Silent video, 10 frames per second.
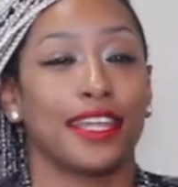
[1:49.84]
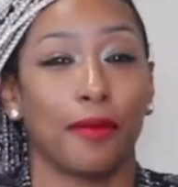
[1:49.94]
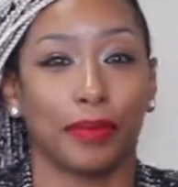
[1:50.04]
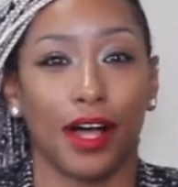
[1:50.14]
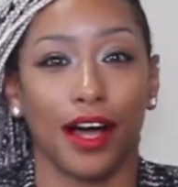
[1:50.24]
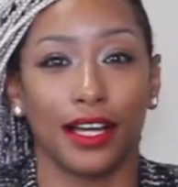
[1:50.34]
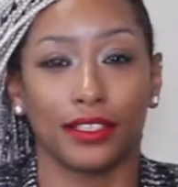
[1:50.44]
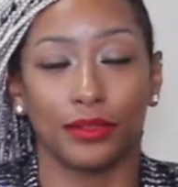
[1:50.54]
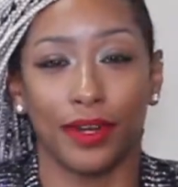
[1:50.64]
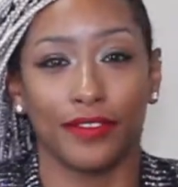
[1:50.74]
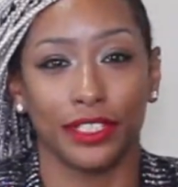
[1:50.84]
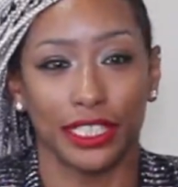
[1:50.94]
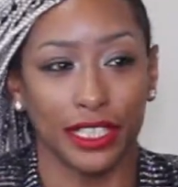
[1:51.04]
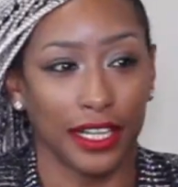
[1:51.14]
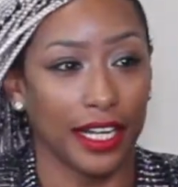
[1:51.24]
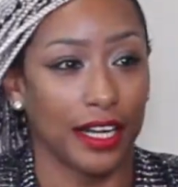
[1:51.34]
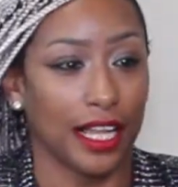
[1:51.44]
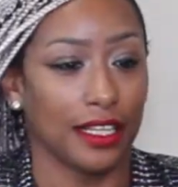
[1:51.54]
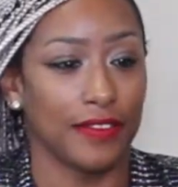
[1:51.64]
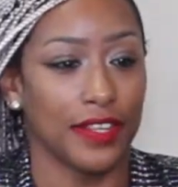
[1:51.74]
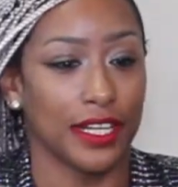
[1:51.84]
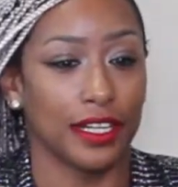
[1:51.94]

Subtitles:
I applaud whoever did their hair. I love their.